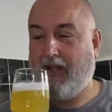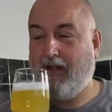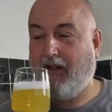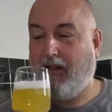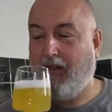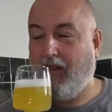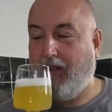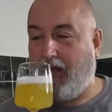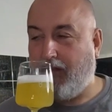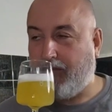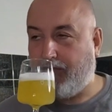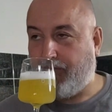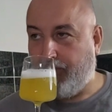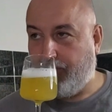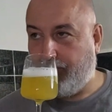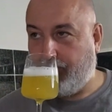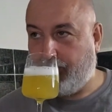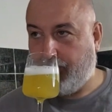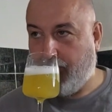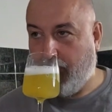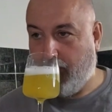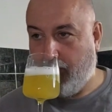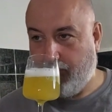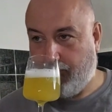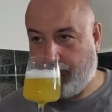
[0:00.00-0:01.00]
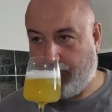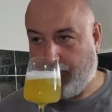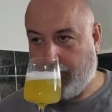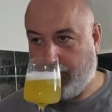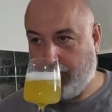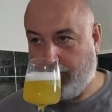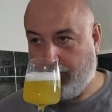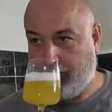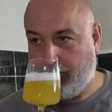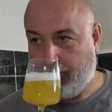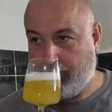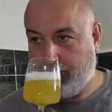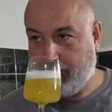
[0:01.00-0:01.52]
Lots of stone
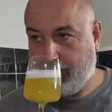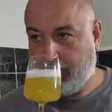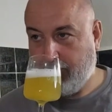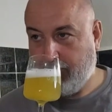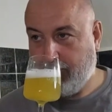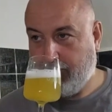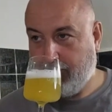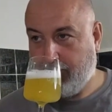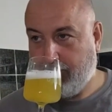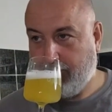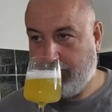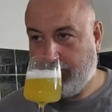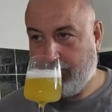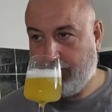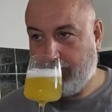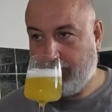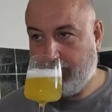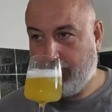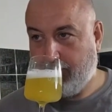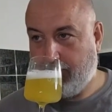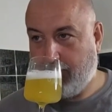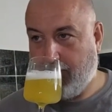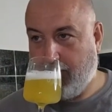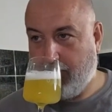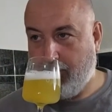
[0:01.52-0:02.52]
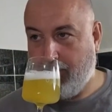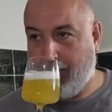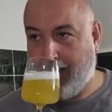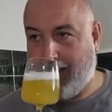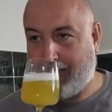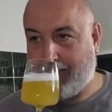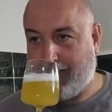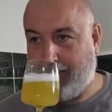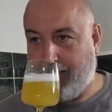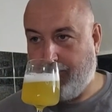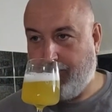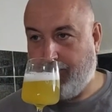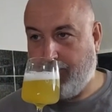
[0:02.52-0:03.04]
fruit,
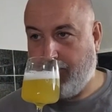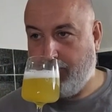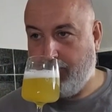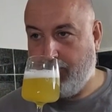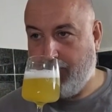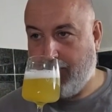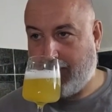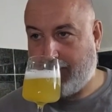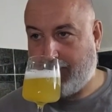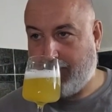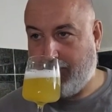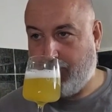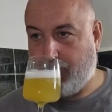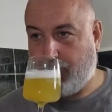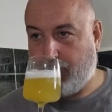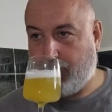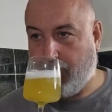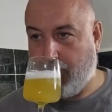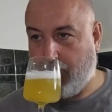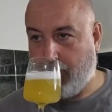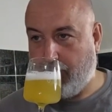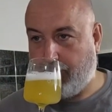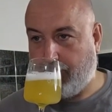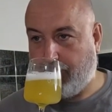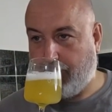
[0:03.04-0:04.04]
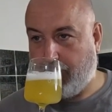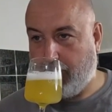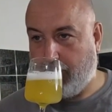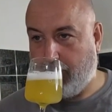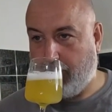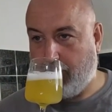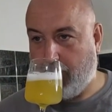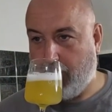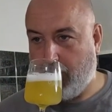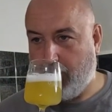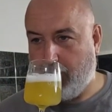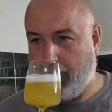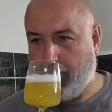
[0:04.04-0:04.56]
massive stone fruit
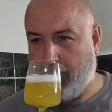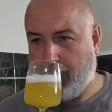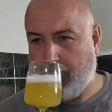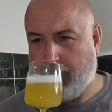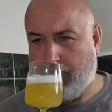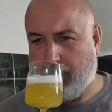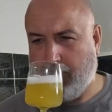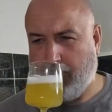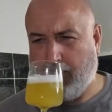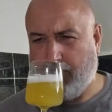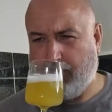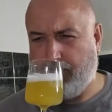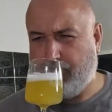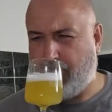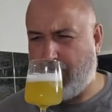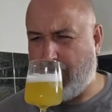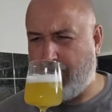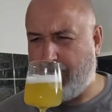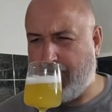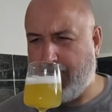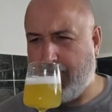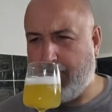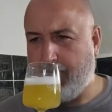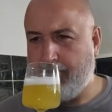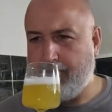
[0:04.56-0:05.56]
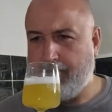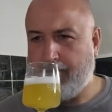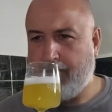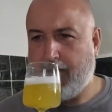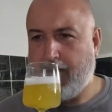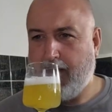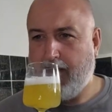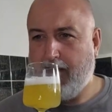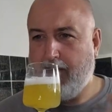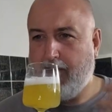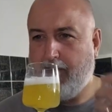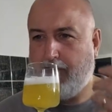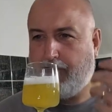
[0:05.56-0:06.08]
aroma, very
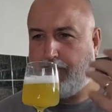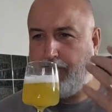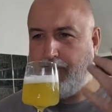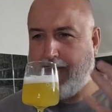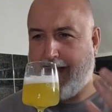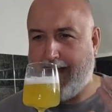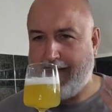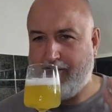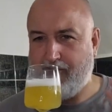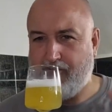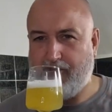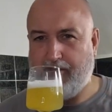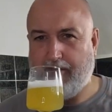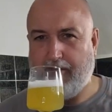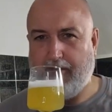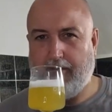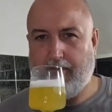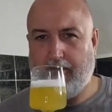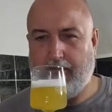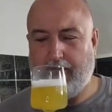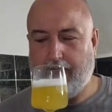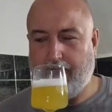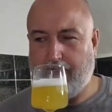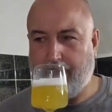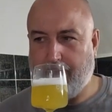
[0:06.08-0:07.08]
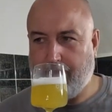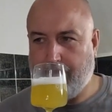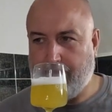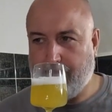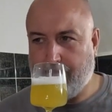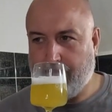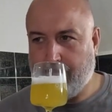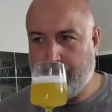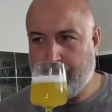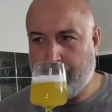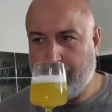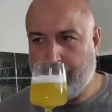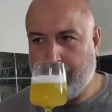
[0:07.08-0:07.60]
fresh
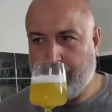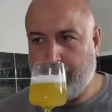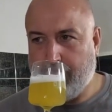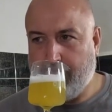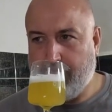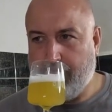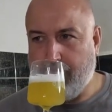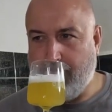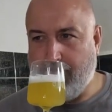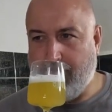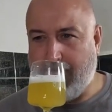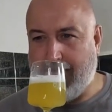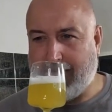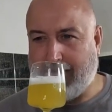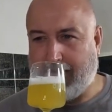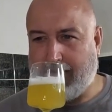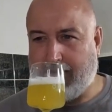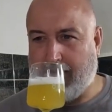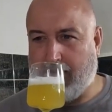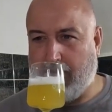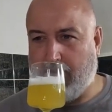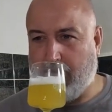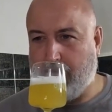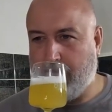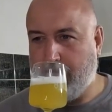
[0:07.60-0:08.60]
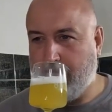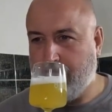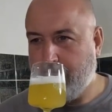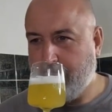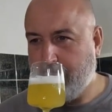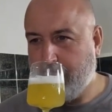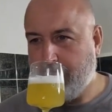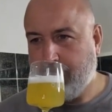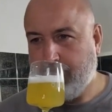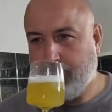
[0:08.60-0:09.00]
mango,